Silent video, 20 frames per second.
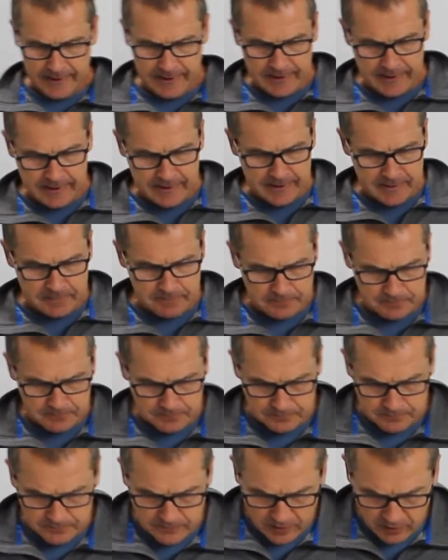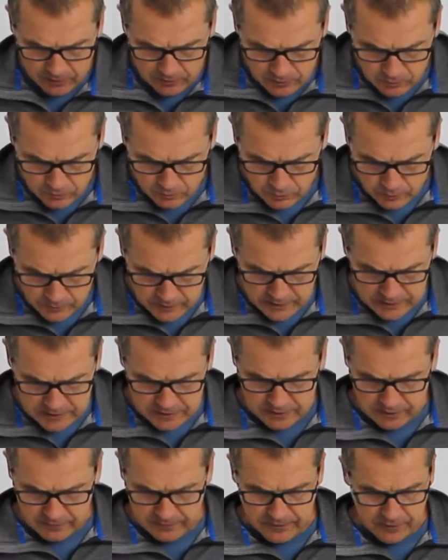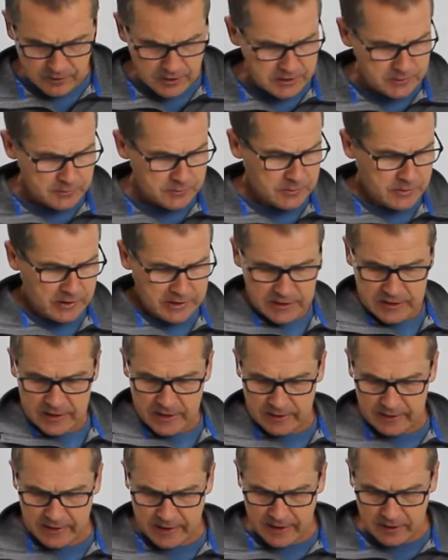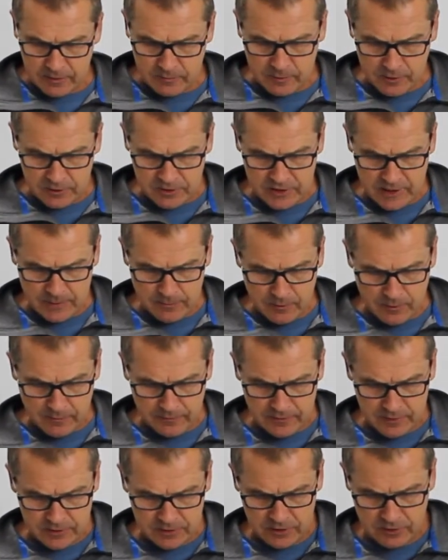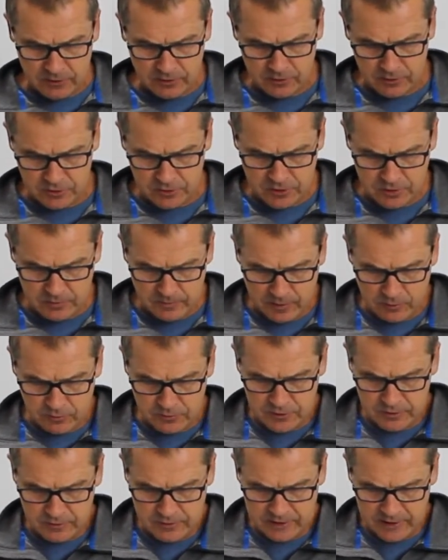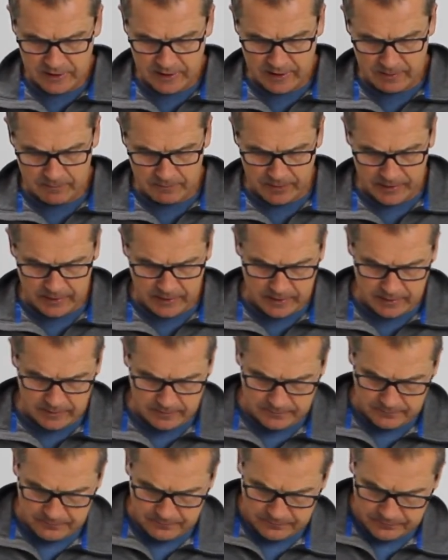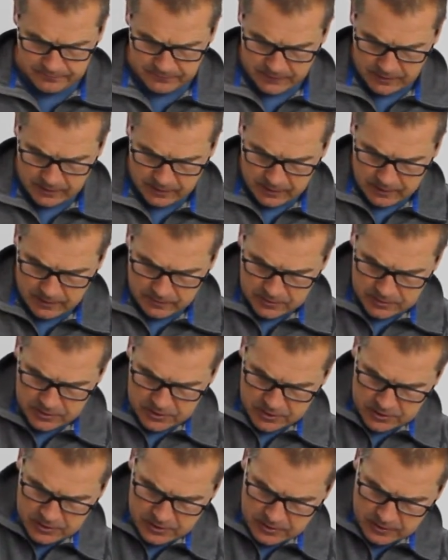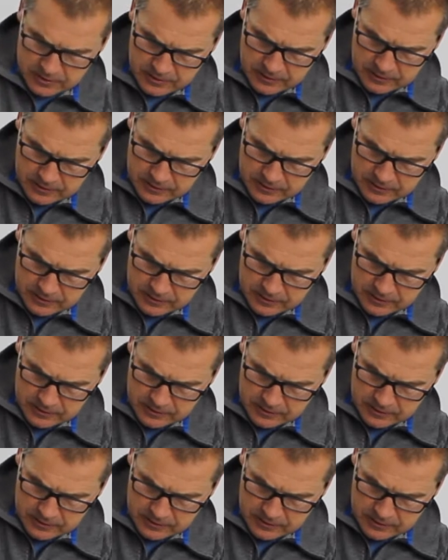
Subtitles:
What we need to do first is we need to take the handlebar stem off. So you've got two bolts on this clamp here. We're just going